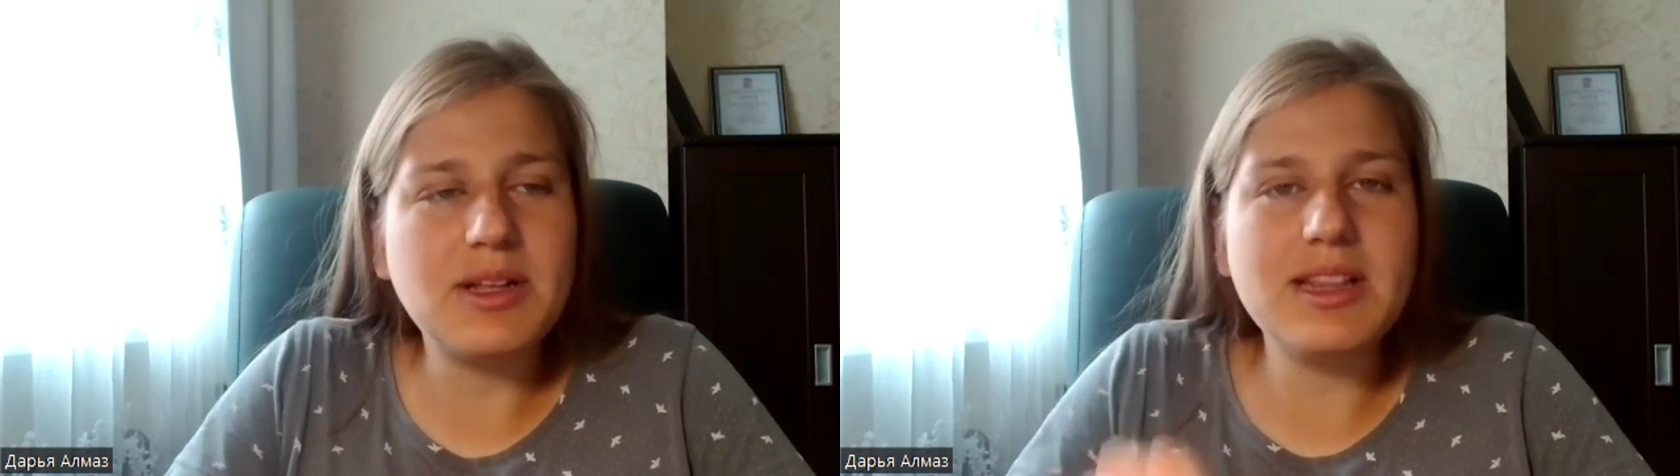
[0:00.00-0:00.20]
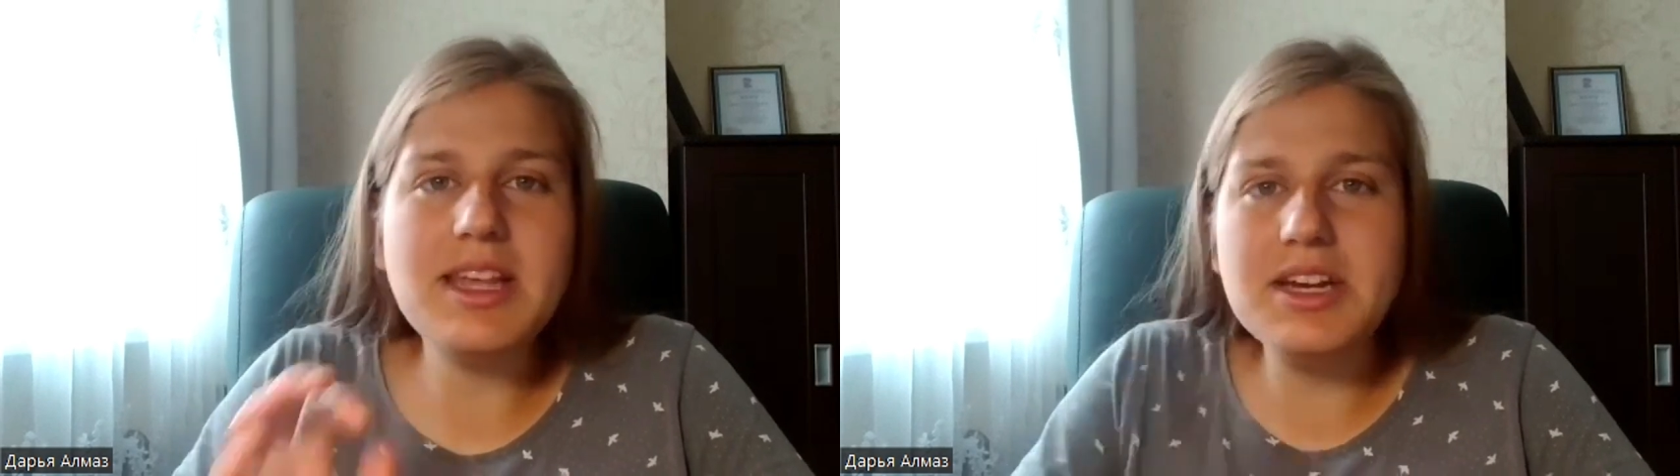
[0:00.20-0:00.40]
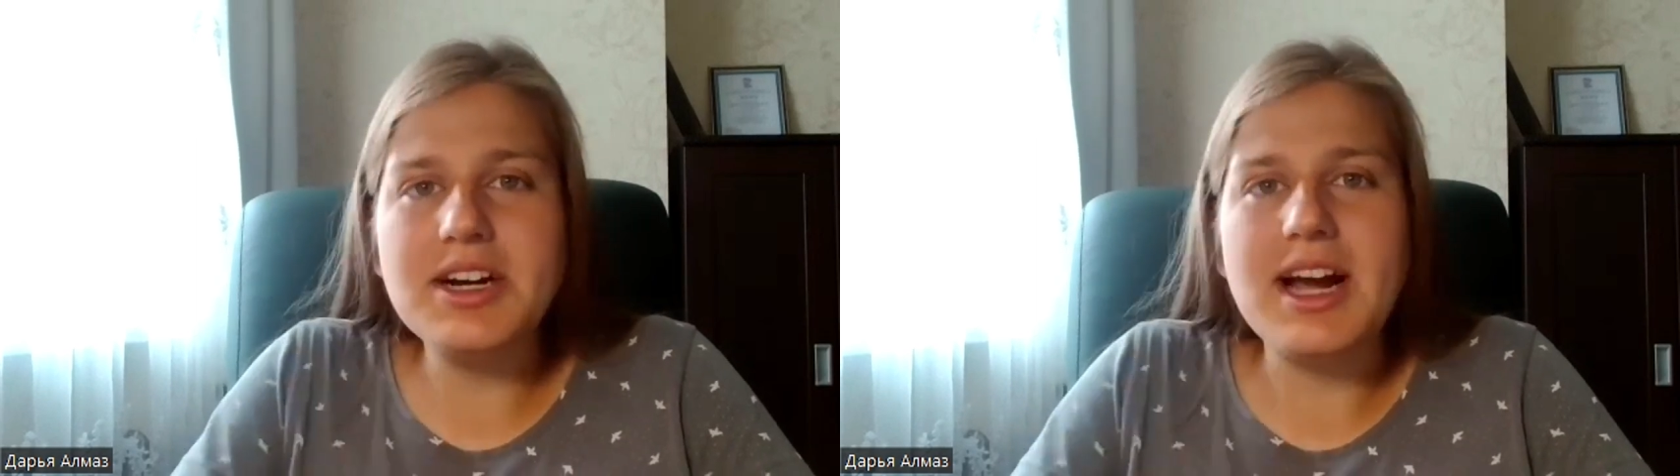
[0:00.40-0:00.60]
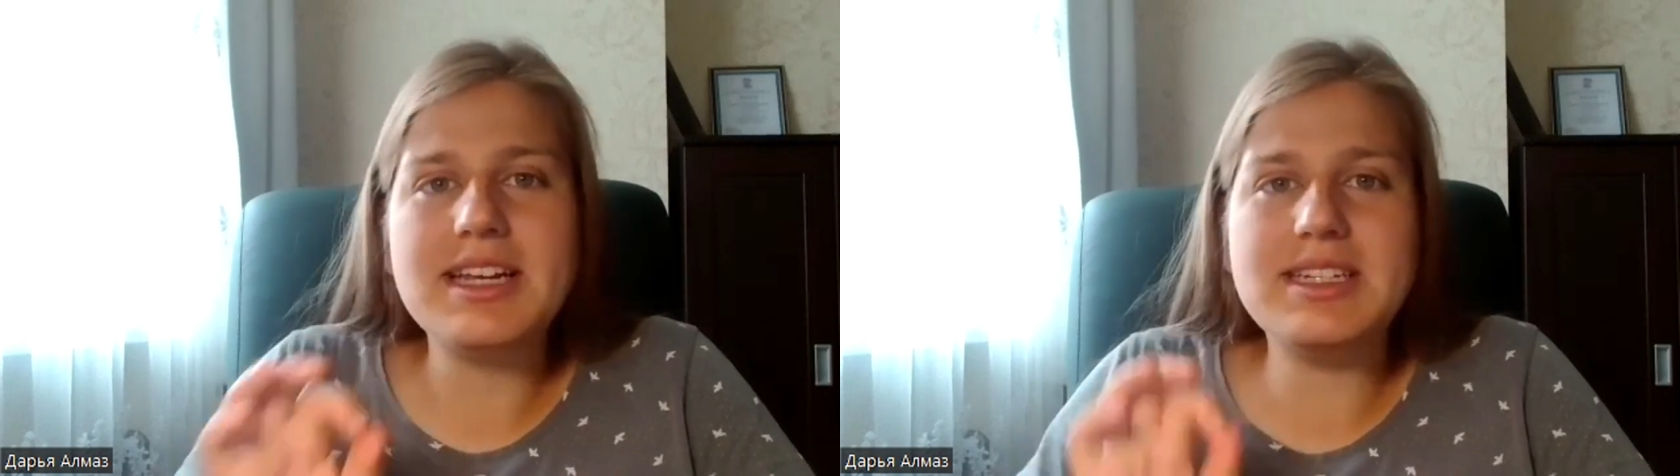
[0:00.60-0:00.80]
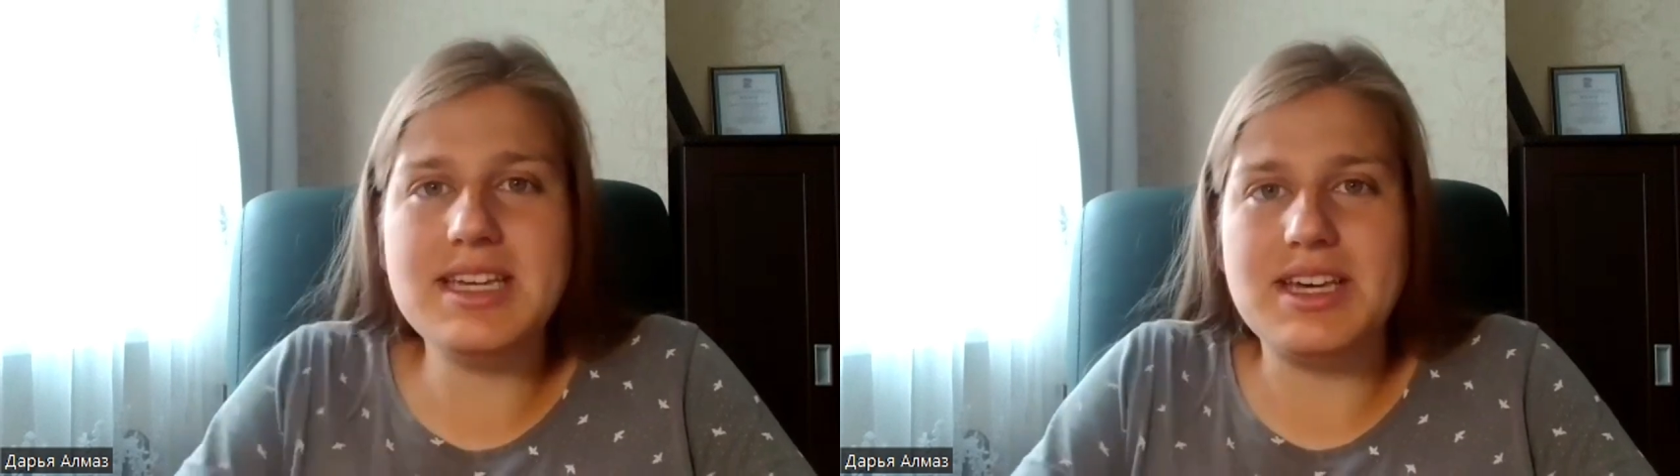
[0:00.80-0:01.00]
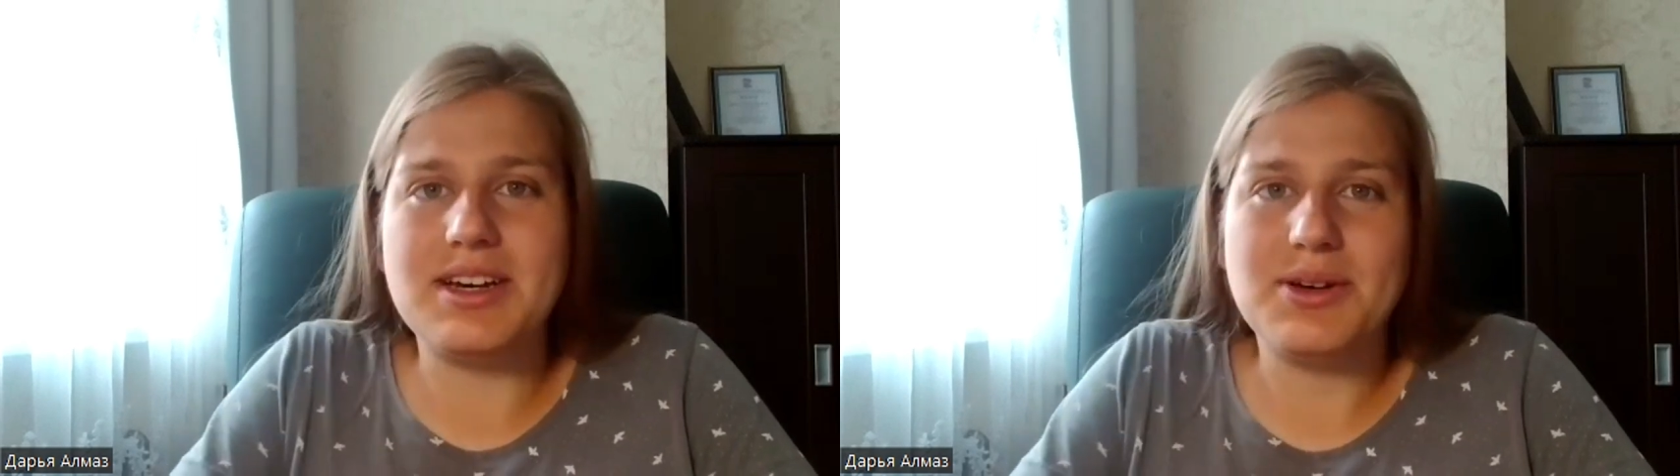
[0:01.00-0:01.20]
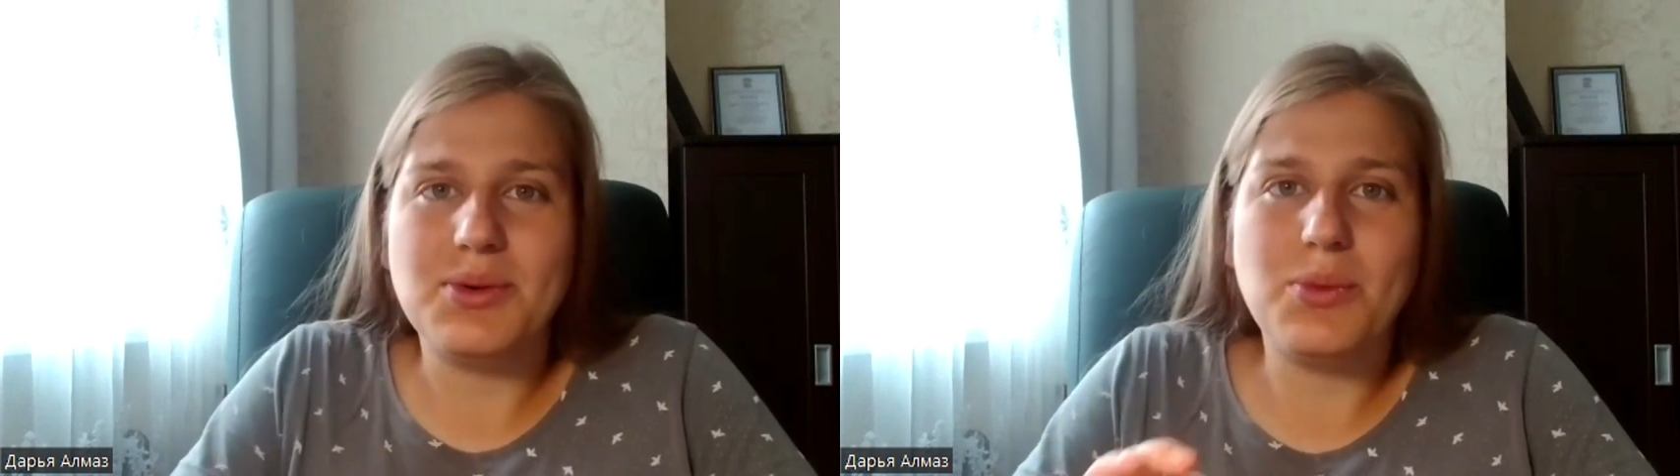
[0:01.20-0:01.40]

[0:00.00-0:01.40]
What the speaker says: clear idea